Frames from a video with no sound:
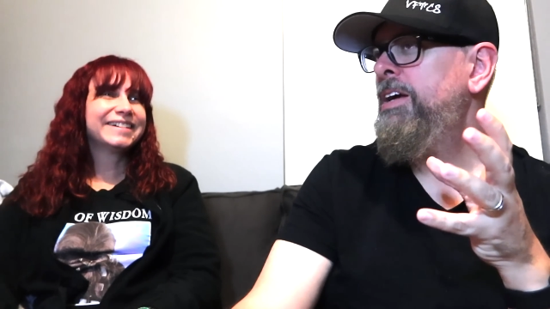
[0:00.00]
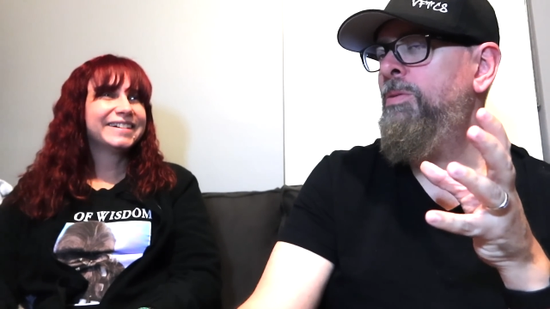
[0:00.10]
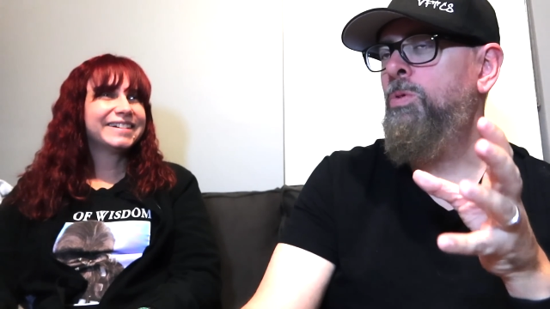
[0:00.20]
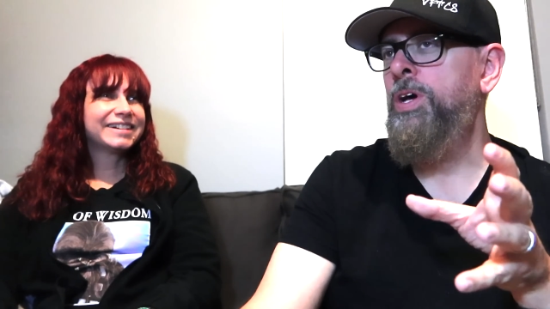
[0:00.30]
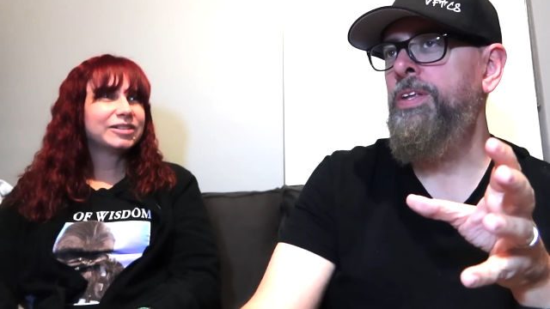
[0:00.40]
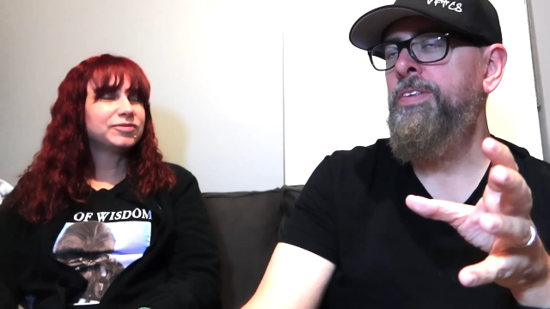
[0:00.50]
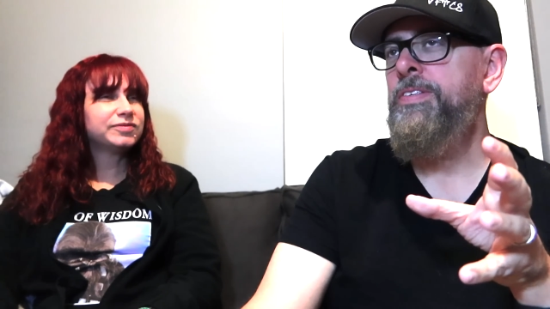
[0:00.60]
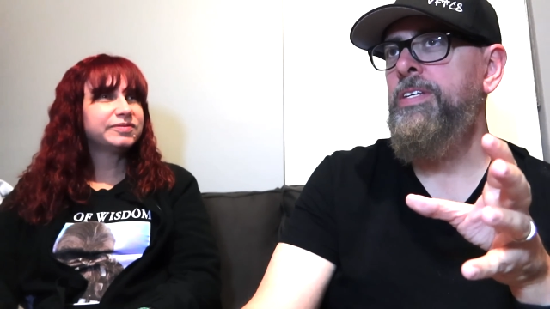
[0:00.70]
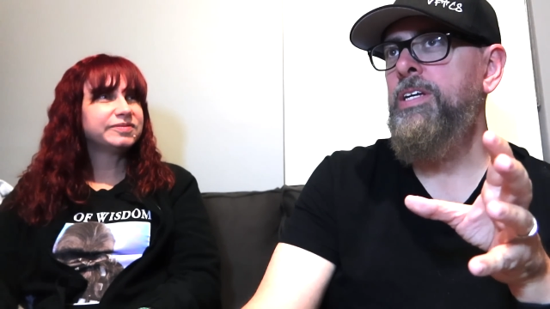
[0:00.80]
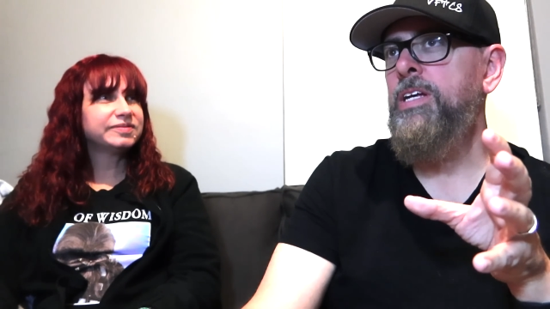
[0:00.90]
Speaker 1: it
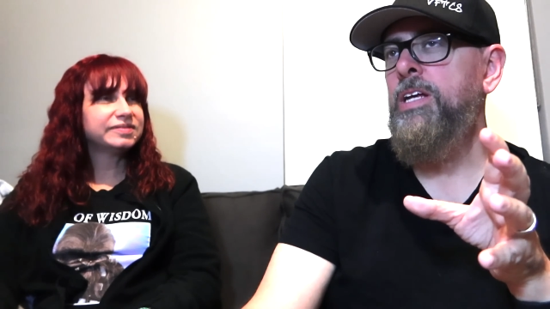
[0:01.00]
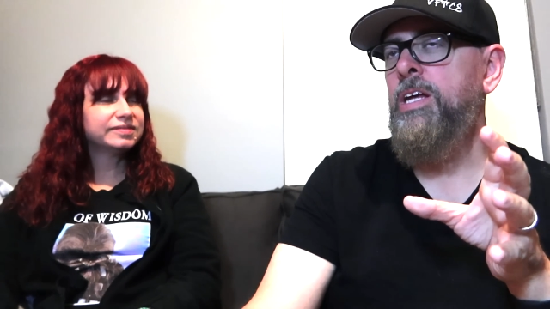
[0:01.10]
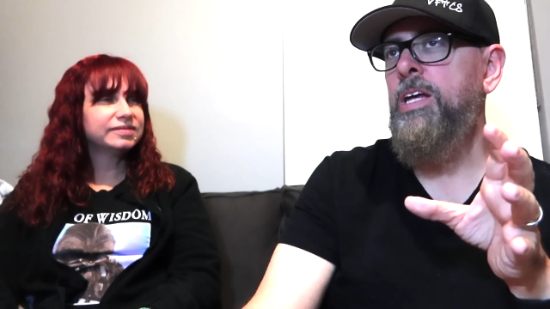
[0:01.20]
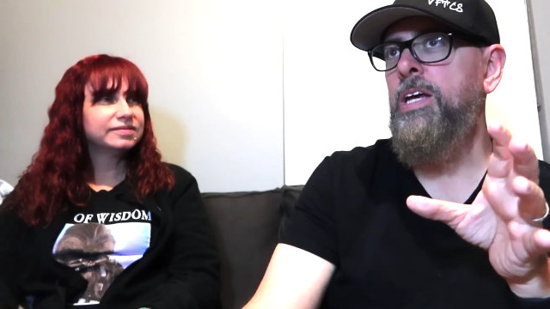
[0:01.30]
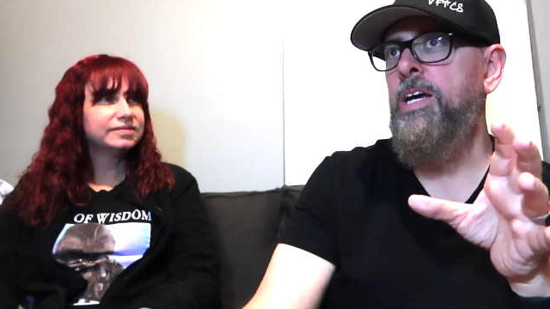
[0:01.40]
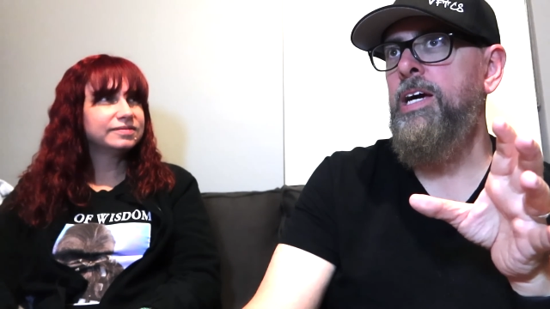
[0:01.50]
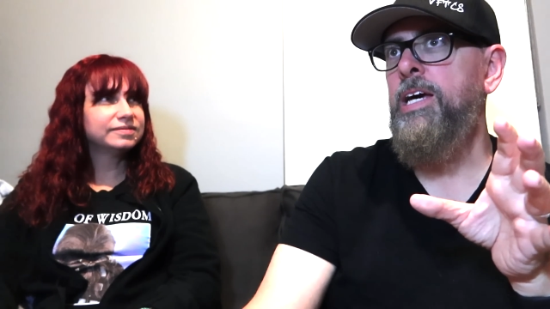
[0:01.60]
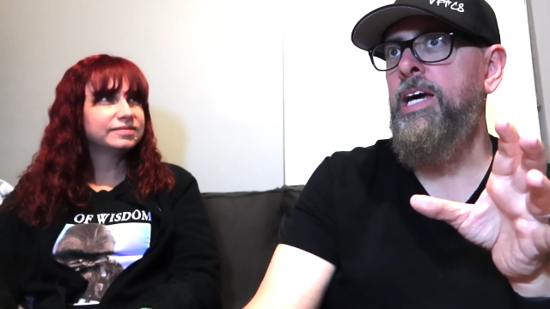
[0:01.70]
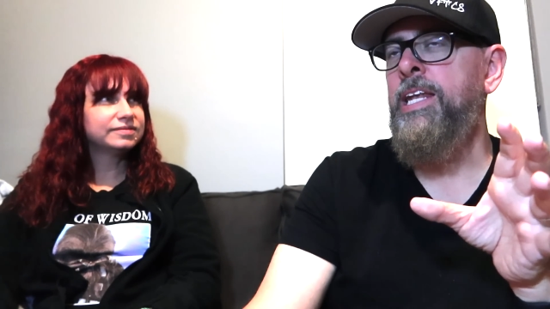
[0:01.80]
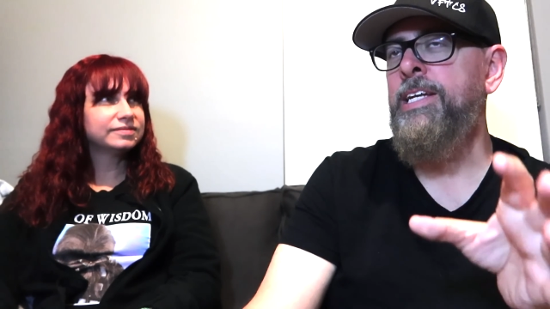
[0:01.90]
was,
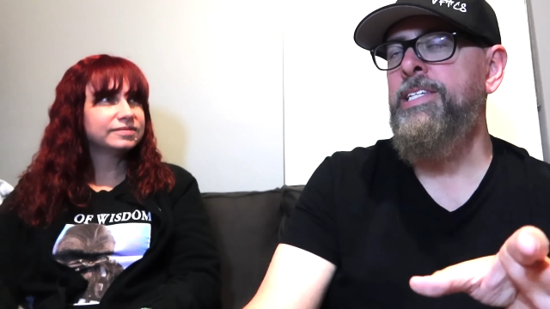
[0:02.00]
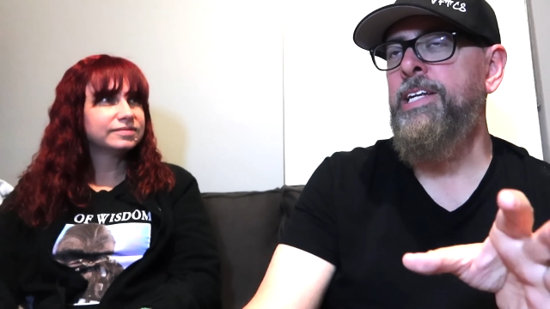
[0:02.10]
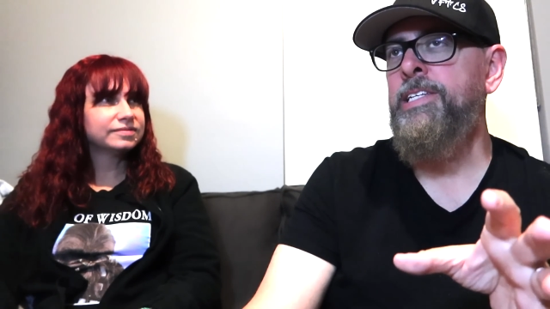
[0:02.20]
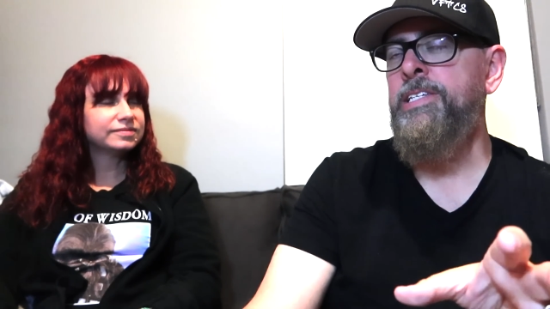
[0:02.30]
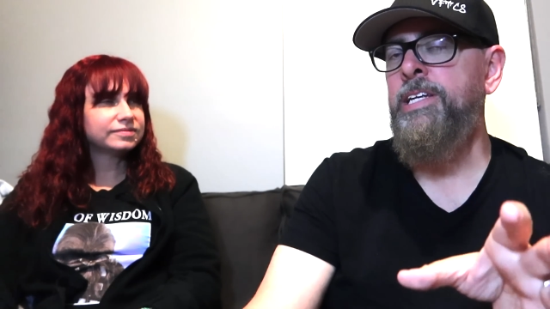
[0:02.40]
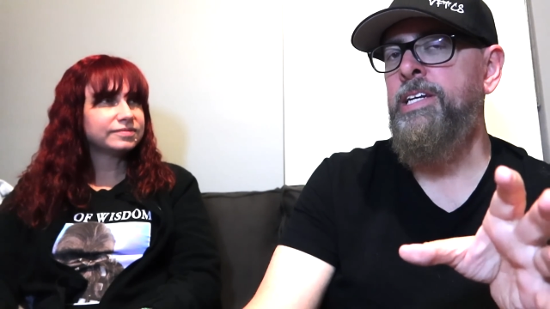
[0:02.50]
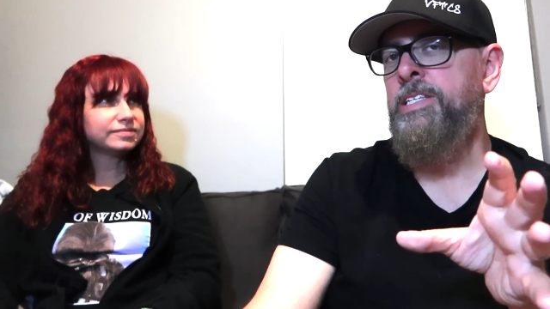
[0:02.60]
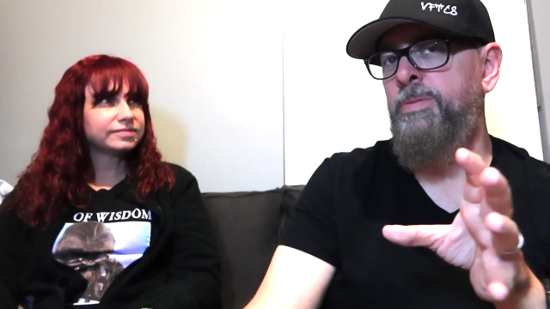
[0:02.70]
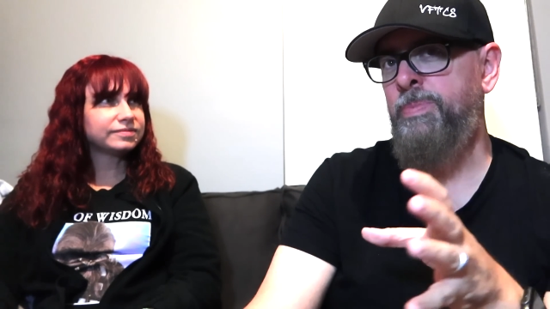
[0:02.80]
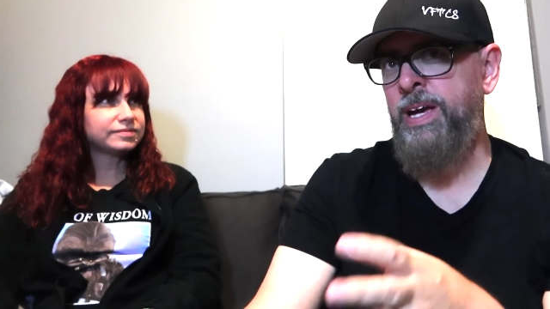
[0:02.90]
and that's not to say that
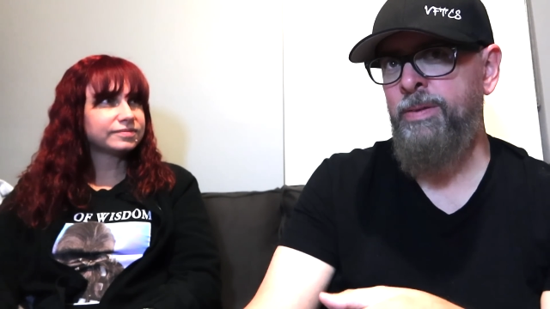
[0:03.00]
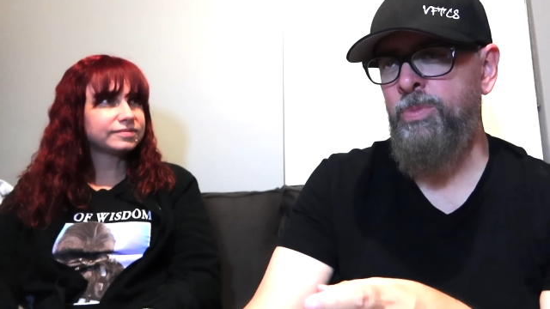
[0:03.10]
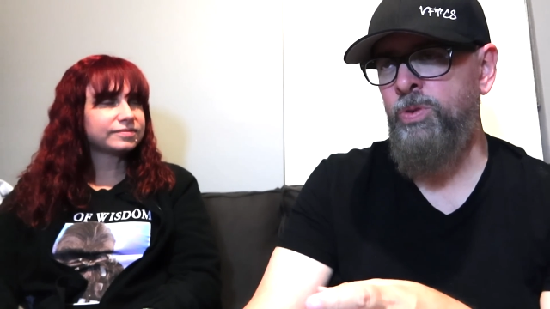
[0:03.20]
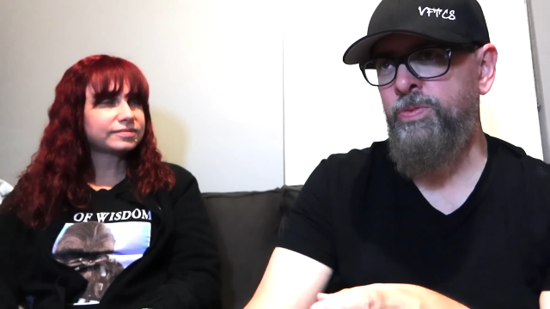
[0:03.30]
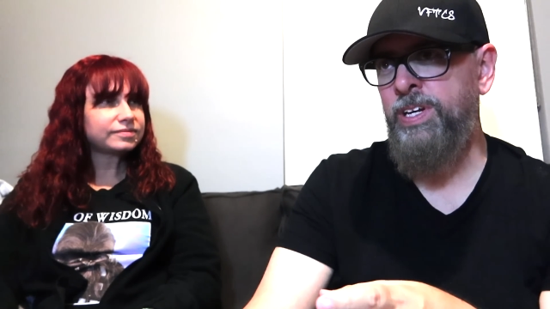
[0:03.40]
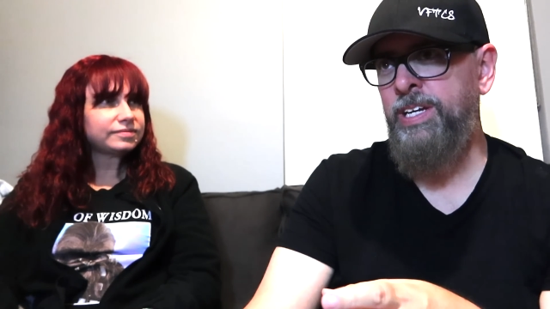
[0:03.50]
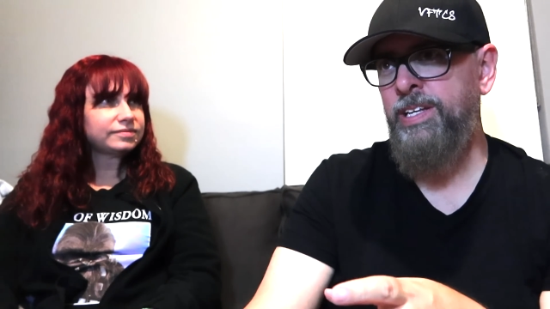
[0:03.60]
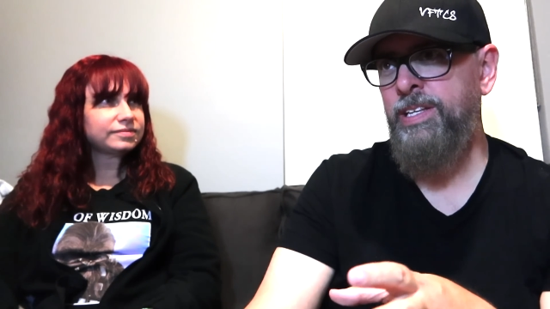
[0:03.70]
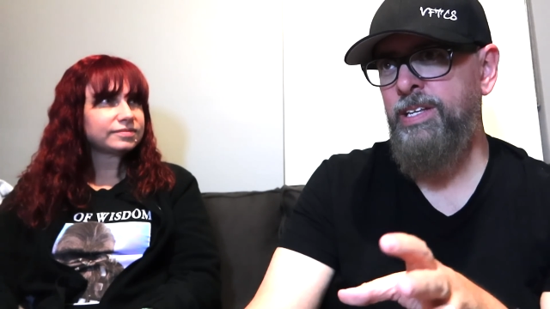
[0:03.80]
it's a bad movie.